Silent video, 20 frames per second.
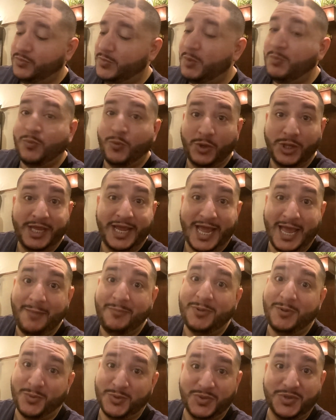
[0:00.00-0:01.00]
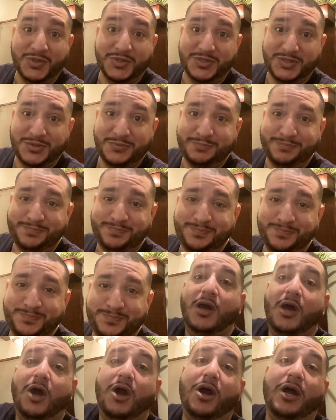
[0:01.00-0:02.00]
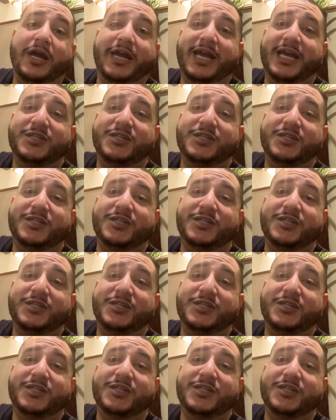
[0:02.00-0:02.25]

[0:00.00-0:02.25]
I'm really happy with this. All right,